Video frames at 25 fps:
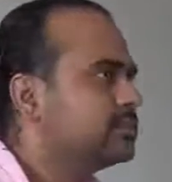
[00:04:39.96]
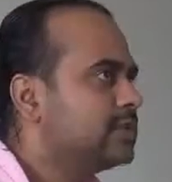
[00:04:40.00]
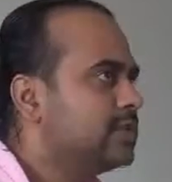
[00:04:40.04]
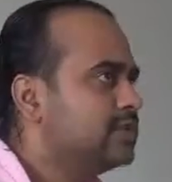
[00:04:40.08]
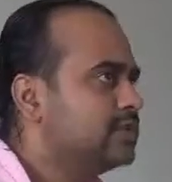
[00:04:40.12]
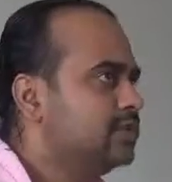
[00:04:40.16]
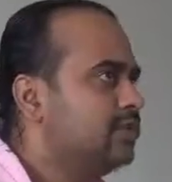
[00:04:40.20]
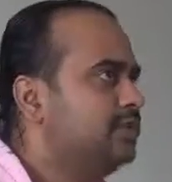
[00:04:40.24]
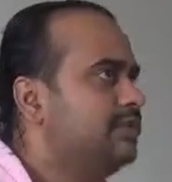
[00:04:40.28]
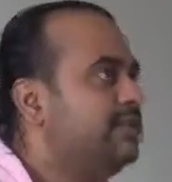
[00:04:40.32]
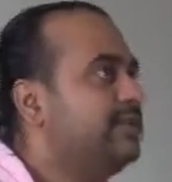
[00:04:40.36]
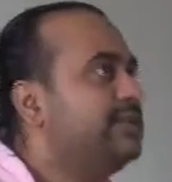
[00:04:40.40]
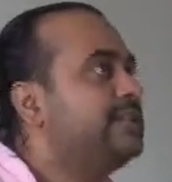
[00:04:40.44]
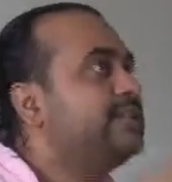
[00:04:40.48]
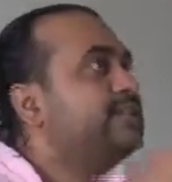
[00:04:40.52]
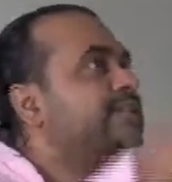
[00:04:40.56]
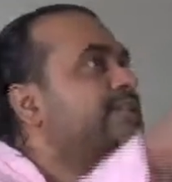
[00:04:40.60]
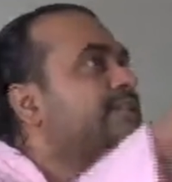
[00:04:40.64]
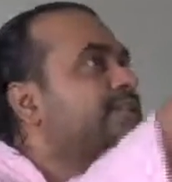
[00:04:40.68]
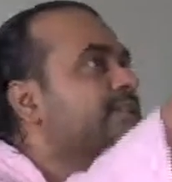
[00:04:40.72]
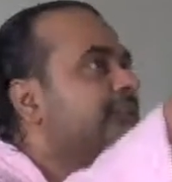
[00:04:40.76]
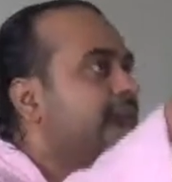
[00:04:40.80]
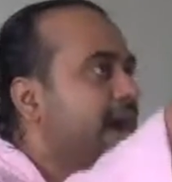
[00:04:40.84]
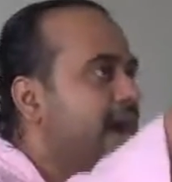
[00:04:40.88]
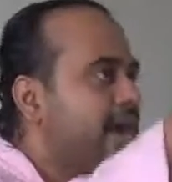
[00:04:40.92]
So we
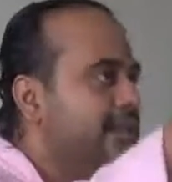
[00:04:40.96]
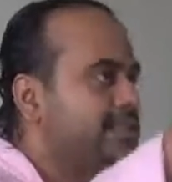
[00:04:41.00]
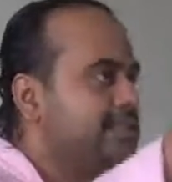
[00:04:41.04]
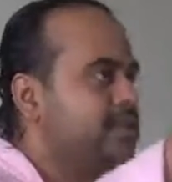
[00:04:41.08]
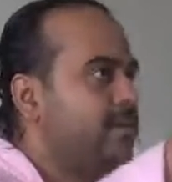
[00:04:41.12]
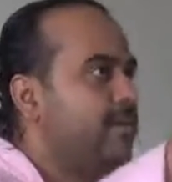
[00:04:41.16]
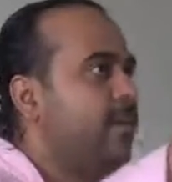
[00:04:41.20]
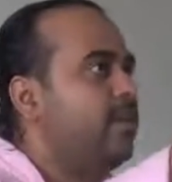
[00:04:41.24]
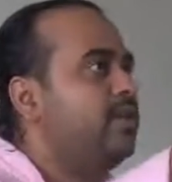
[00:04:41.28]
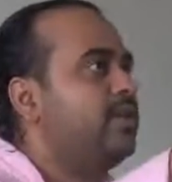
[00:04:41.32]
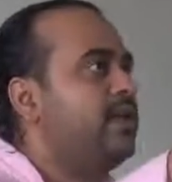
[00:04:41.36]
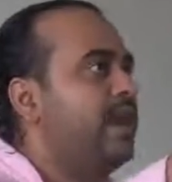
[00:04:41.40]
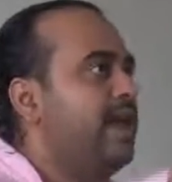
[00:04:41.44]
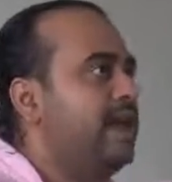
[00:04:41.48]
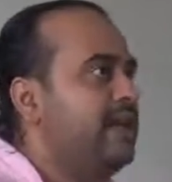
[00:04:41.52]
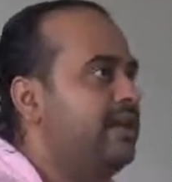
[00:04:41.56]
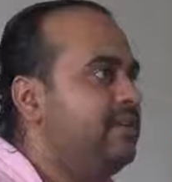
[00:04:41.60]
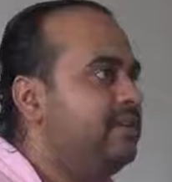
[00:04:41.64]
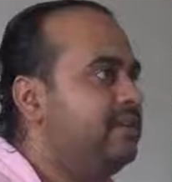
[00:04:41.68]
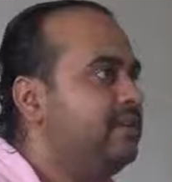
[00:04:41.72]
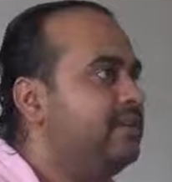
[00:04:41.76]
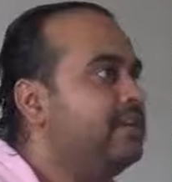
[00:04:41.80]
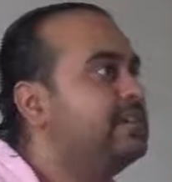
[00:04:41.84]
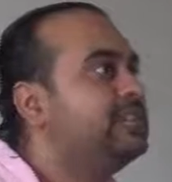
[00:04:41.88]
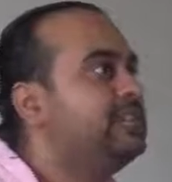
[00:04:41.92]
asked about
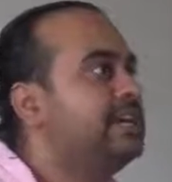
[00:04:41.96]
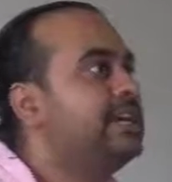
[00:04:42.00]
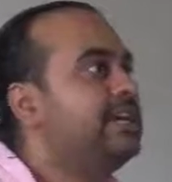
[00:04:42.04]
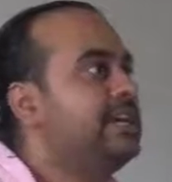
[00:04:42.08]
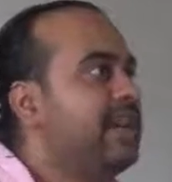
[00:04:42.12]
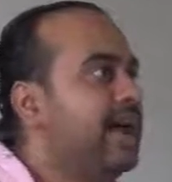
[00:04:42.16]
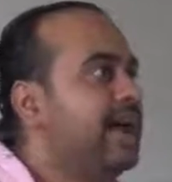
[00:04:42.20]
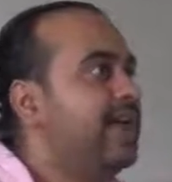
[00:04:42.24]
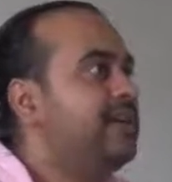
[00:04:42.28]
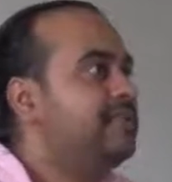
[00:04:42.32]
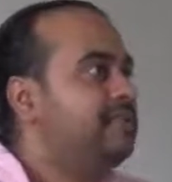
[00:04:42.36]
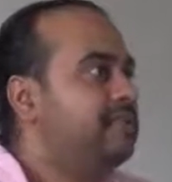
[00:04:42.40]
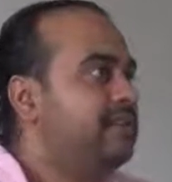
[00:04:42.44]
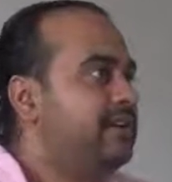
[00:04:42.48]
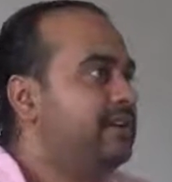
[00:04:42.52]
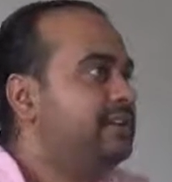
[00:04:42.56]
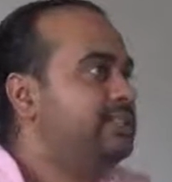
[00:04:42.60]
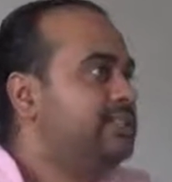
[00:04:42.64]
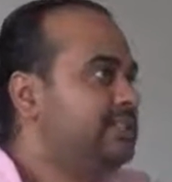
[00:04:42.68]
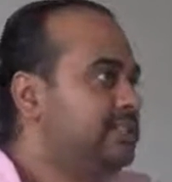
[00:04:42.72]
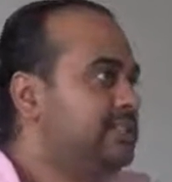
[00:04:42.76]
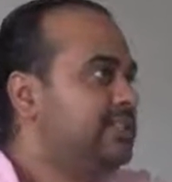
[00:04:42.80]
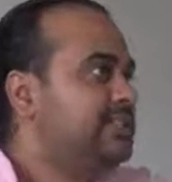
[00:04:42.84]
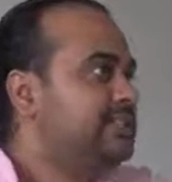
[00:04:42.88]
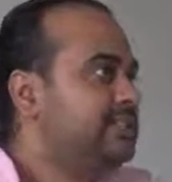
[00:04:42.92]
life. We said life
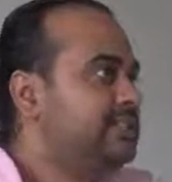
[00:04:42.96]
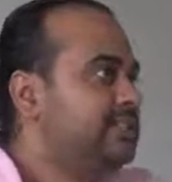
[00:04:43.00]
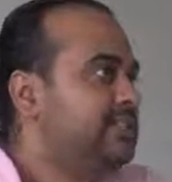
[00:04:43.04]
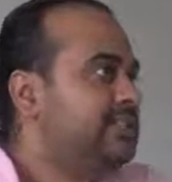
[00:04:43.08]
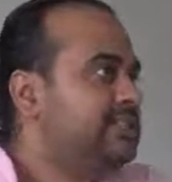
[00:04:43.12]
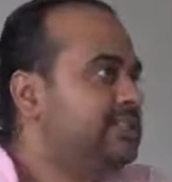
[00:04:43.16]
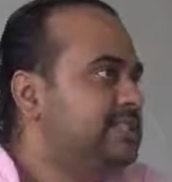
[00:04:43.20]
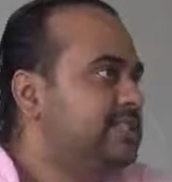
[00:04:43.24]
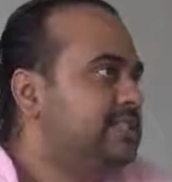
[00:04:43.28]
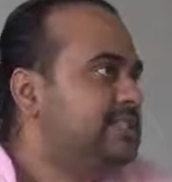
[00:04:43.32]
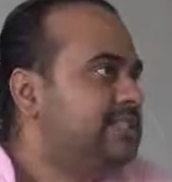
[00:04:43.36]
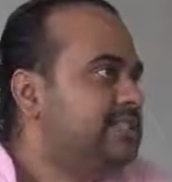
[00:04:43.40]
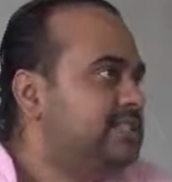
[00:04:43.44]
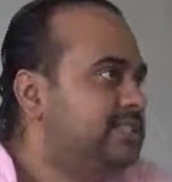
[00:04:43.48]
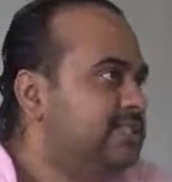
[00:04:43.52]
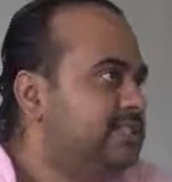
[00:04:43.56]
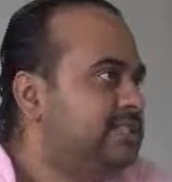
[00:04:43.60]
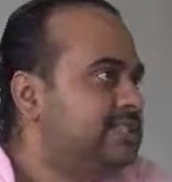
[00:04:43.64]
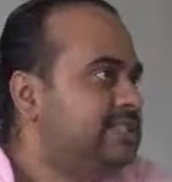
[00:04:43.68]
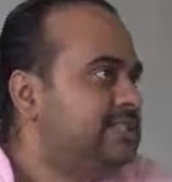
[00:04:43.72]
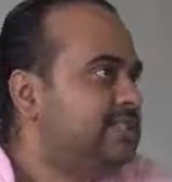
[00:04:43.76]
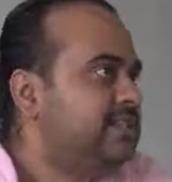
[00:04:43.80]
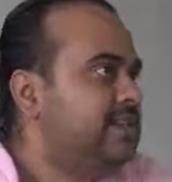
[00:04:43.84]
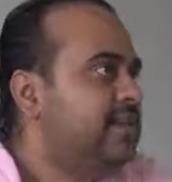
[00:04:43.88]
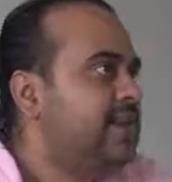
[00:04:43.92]
is
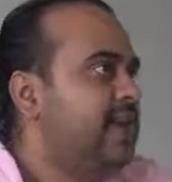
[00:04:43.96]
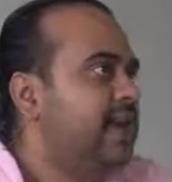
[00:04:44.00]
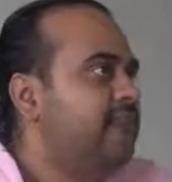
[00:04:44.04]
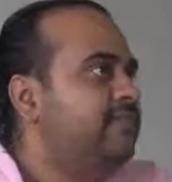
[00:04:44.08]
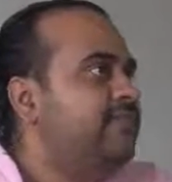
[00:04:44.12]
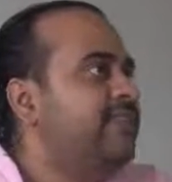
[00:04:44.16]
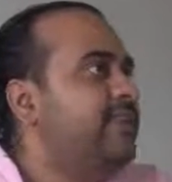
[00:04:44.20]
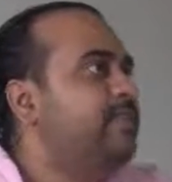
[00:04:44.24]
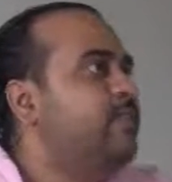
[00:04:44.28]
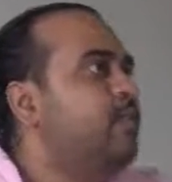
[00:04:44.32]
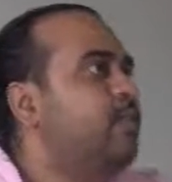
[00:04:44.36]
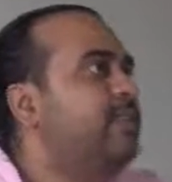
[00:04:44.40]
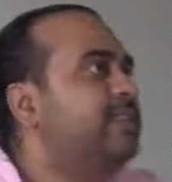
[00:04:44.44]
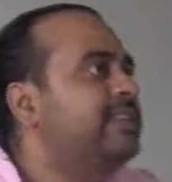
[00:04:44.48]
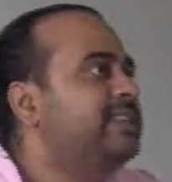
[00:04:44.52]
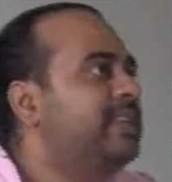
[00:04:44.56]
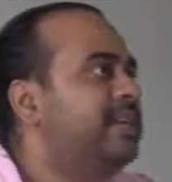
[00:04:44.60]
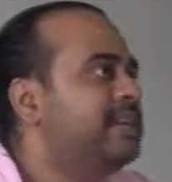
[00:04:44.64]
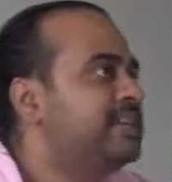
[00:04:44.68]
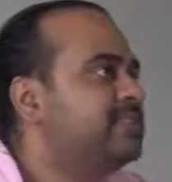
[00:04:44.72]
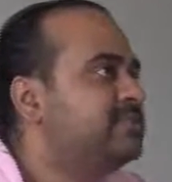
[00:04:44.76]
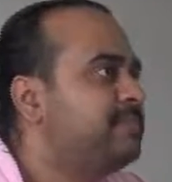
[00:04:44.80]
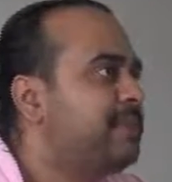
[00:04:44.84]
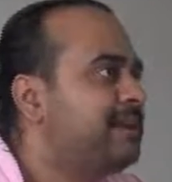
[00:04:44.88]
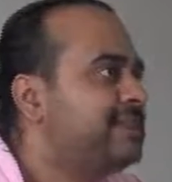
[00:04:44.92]
this, every moment
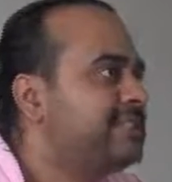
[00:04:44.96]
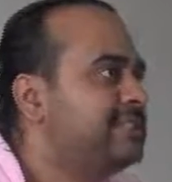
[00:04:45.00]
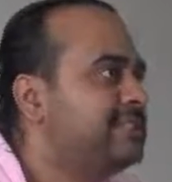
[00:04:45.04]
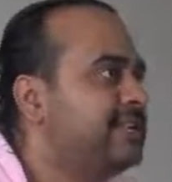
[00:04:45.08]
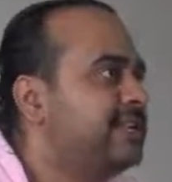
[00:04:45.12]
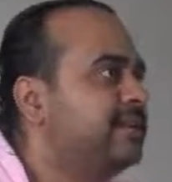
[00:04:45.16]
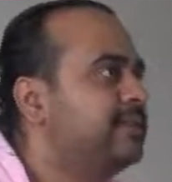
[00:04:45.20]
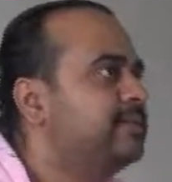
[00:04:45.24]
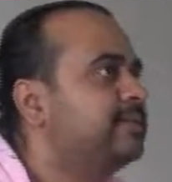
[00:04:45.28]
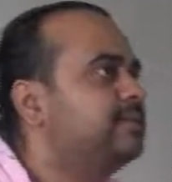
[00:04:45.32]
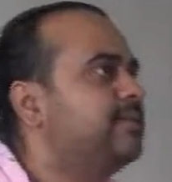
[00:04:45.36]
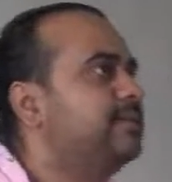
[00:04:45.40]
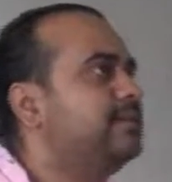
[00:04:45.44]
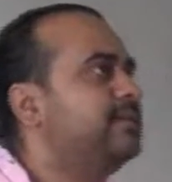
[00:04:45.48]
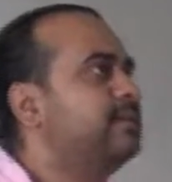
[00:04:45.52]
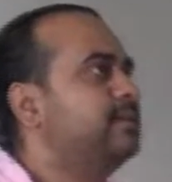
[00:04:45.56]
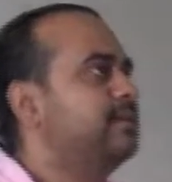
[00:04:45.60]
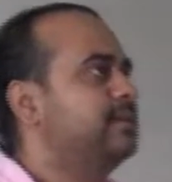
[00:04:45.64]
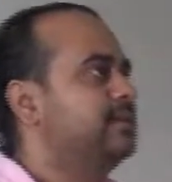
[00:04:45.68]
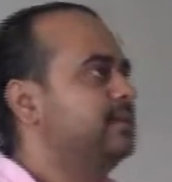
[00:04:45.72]
that is passing.